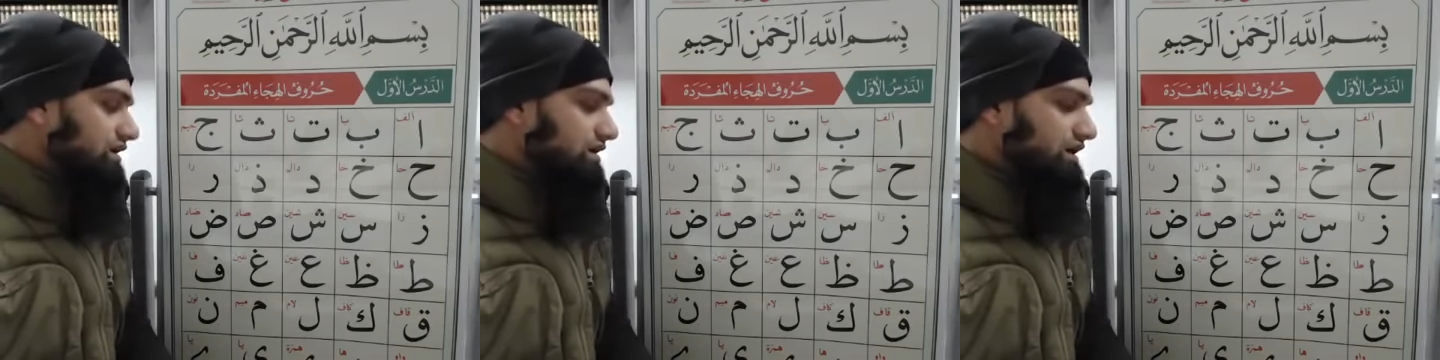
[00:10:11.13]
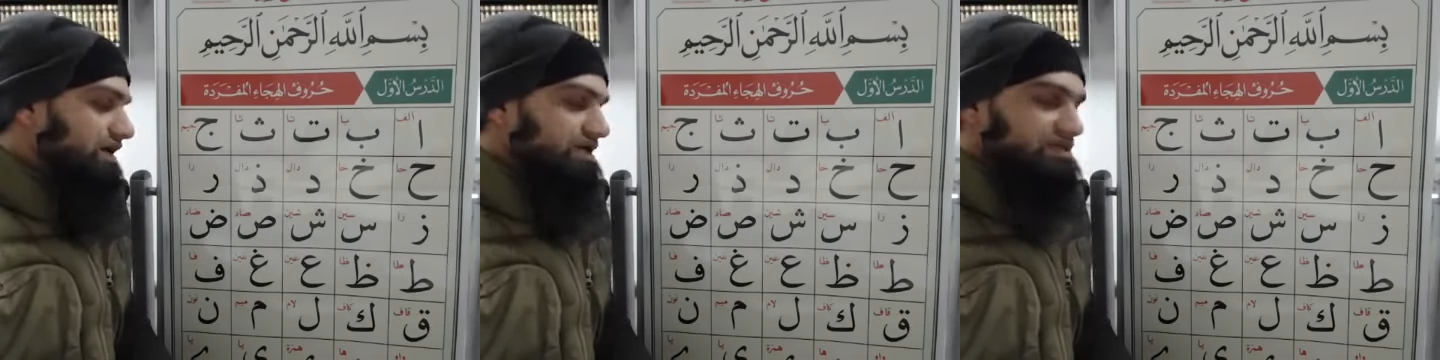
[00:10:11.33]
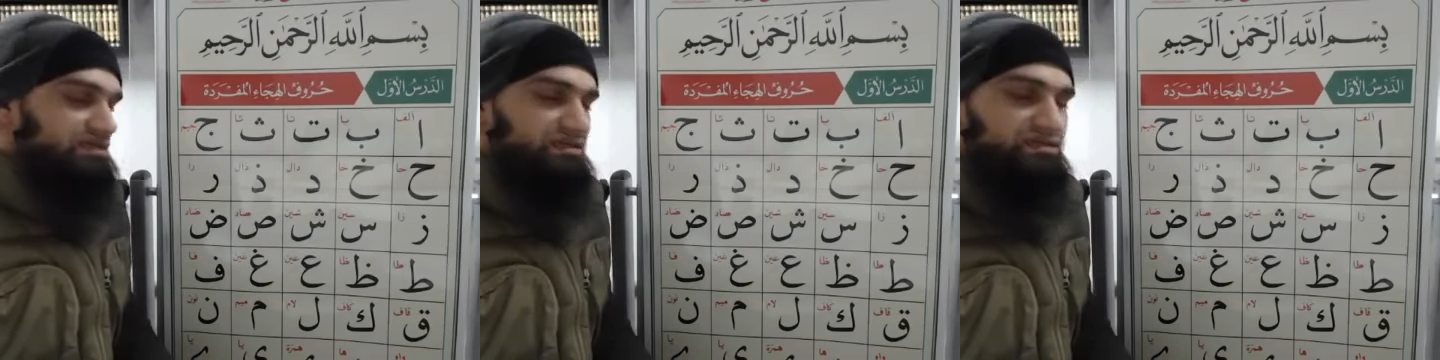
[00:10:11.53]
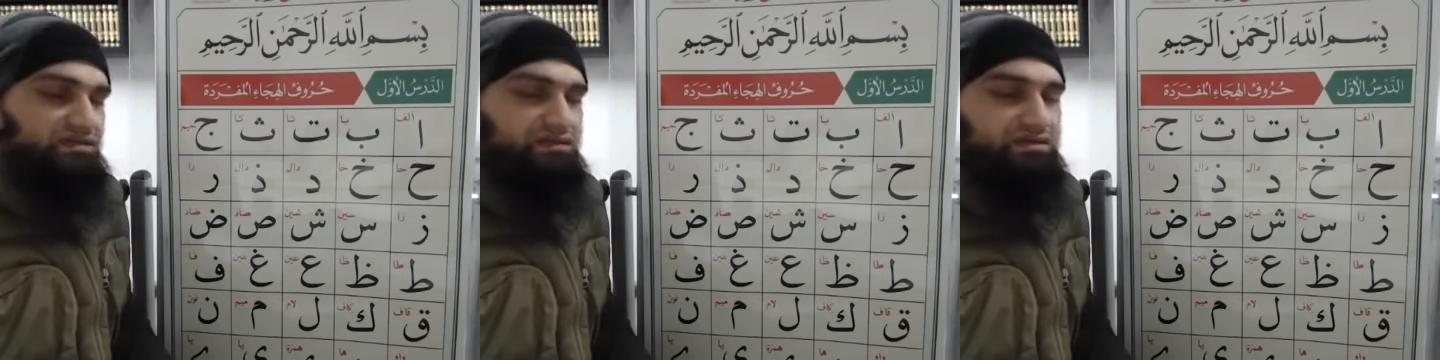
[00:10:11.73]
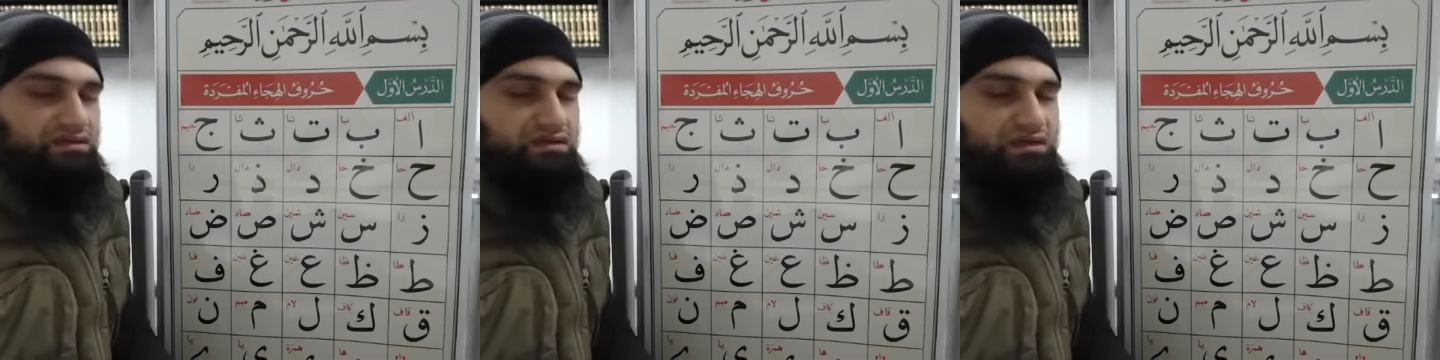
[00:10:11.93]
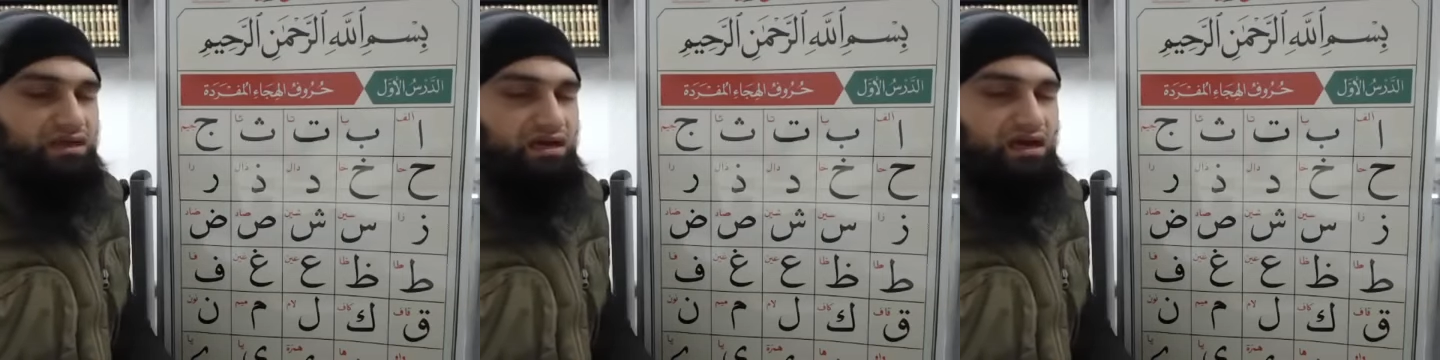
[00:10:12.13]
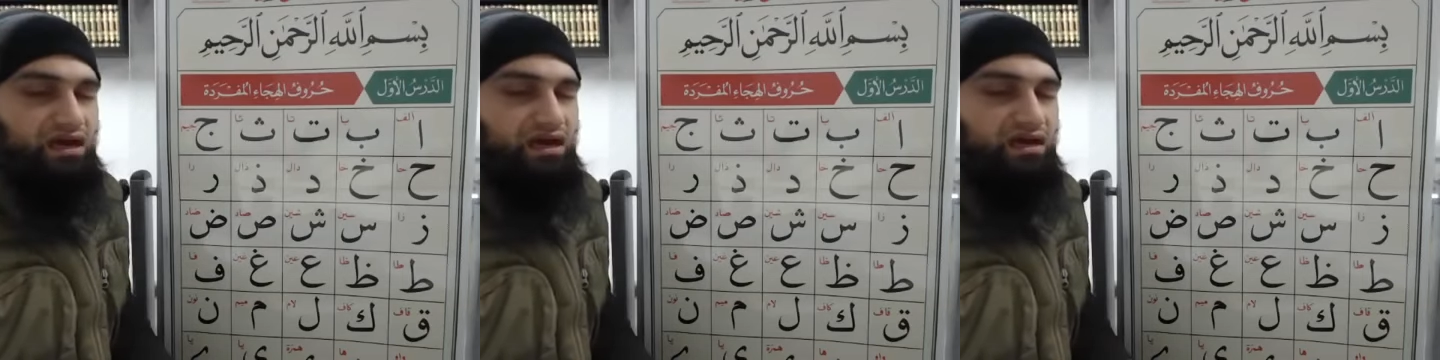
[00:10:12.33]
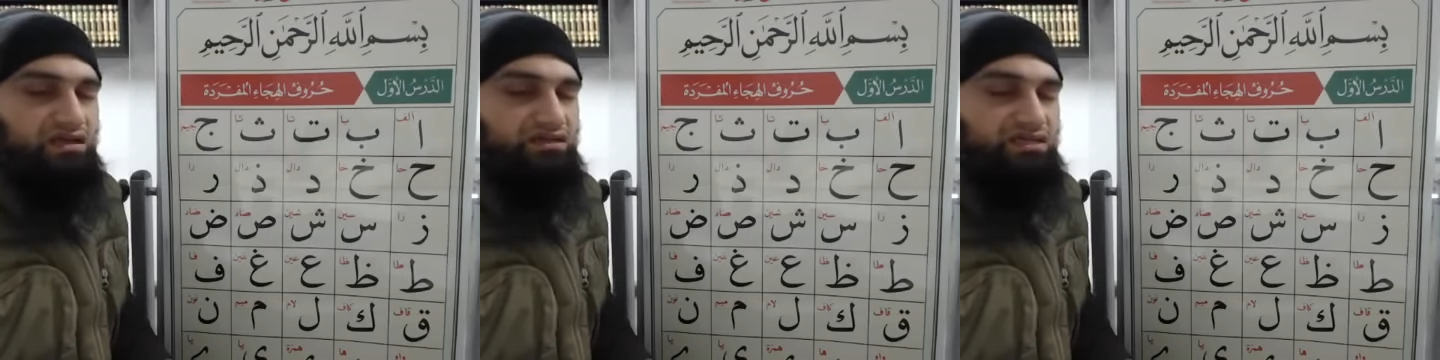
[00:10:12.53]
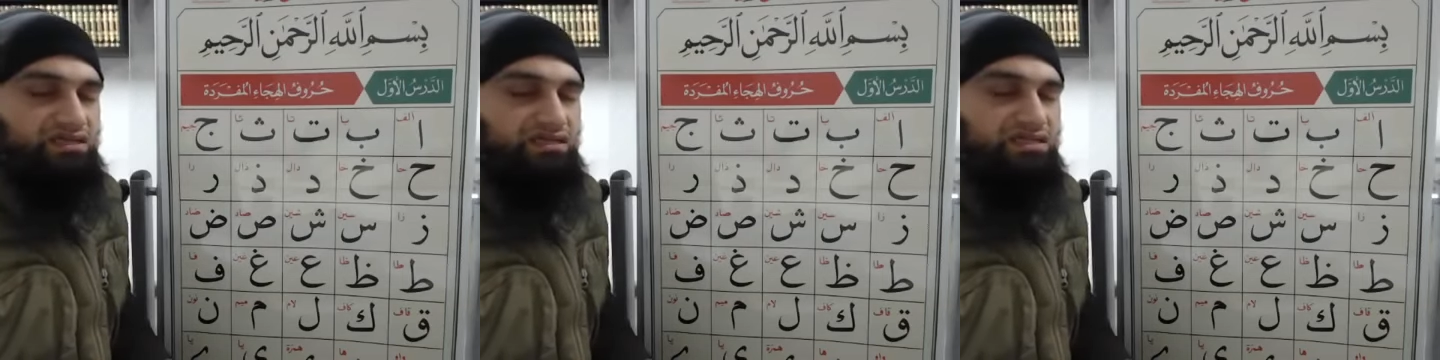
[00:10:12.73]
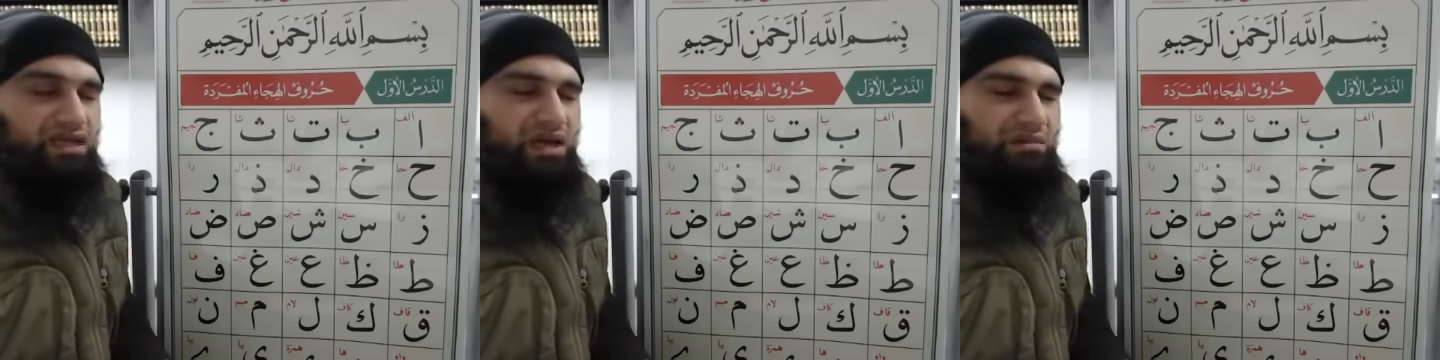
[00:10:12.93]
Right?
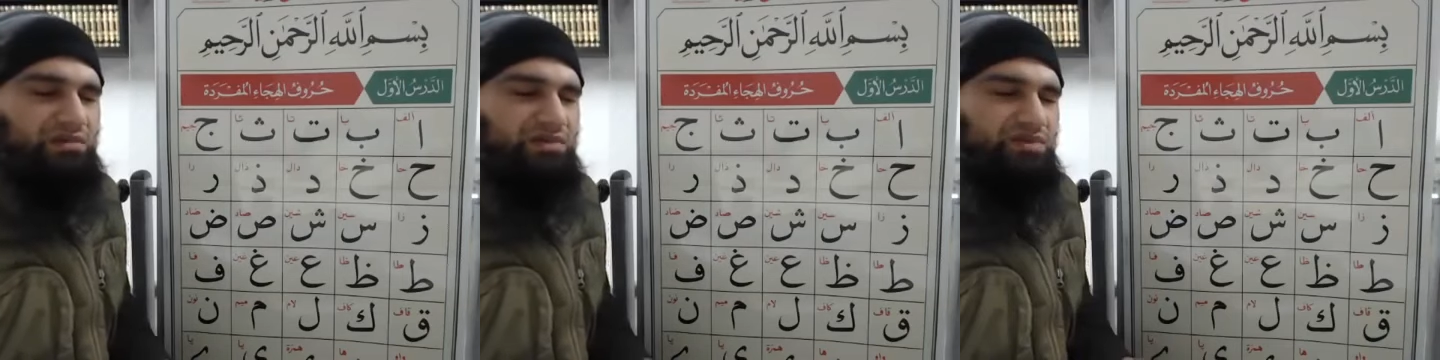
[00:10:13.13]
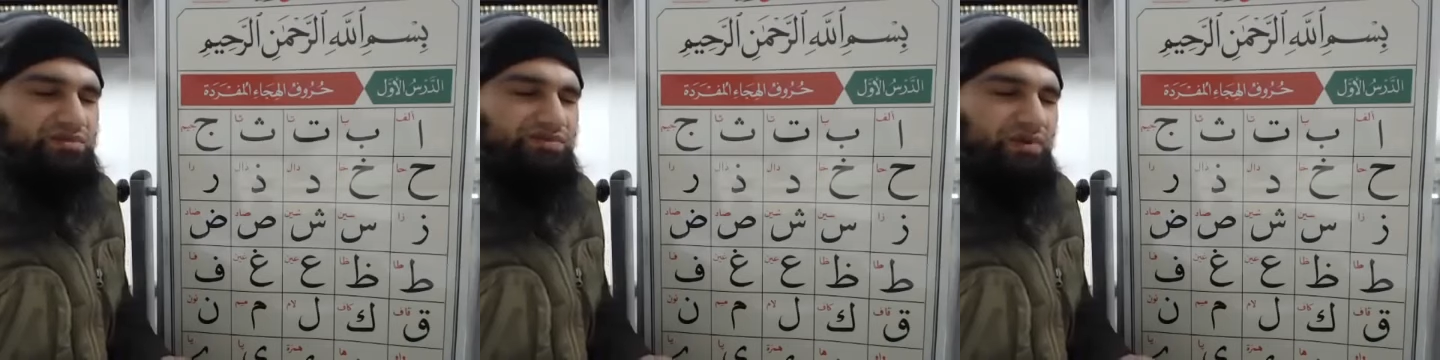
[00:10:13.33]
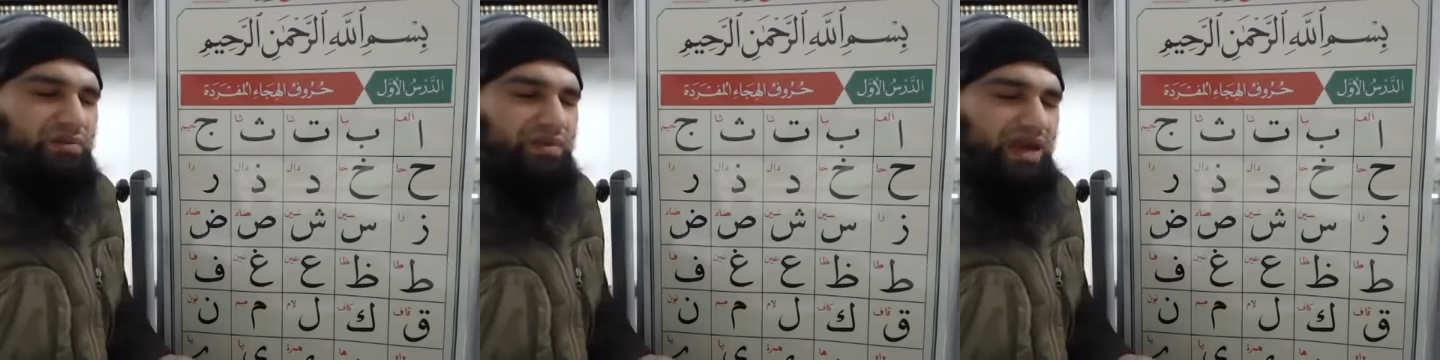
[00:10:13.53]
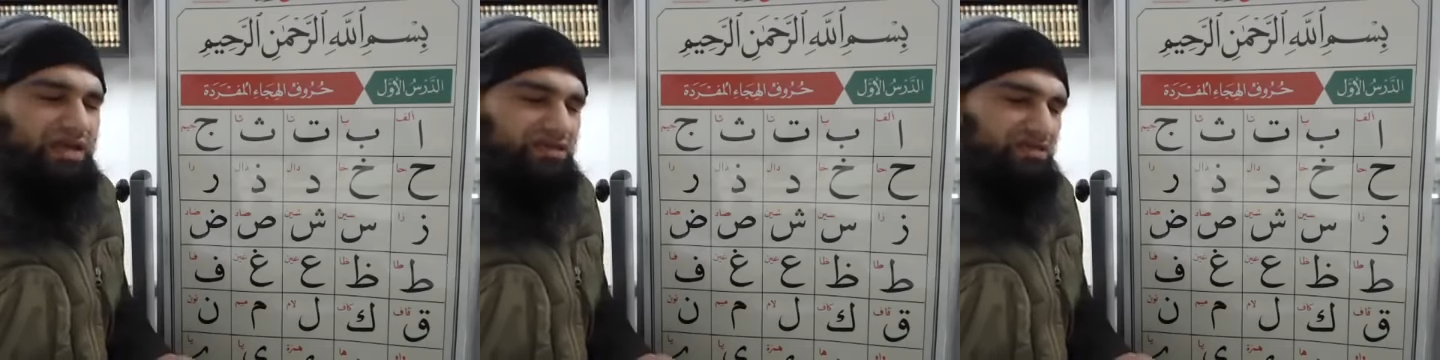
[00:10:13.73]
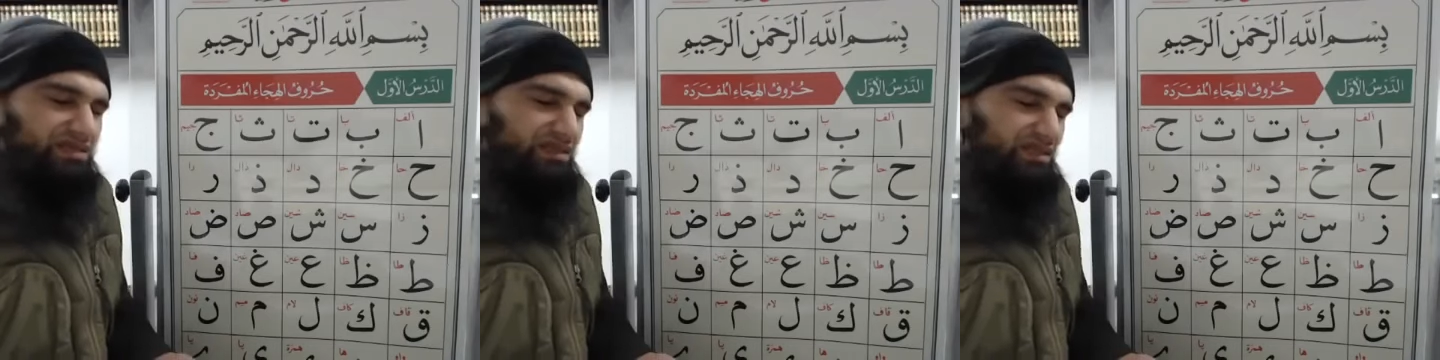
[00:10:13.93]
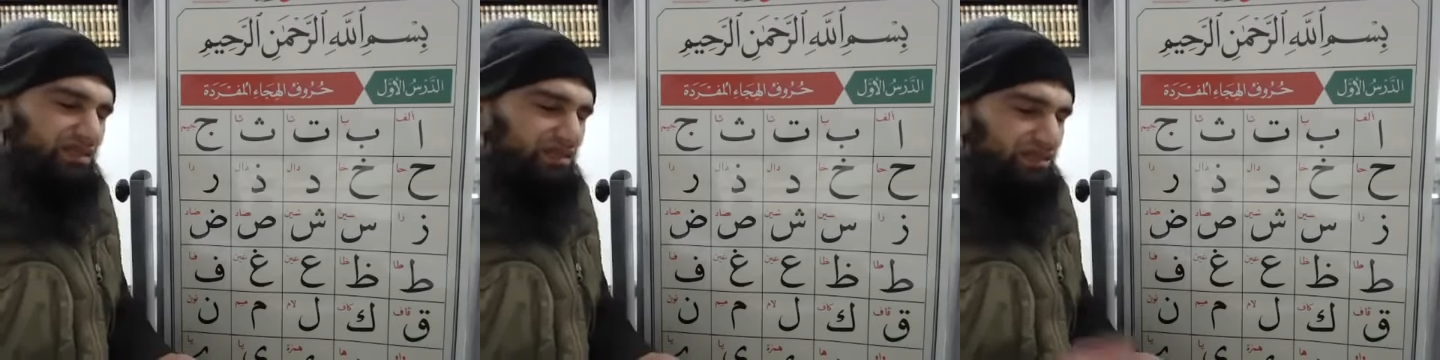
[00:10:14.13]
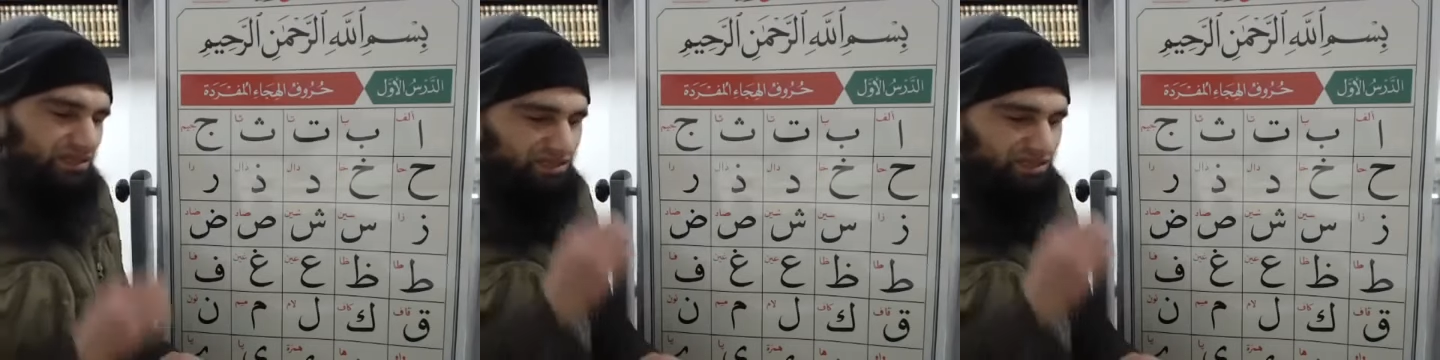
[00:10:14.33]
This comes from actually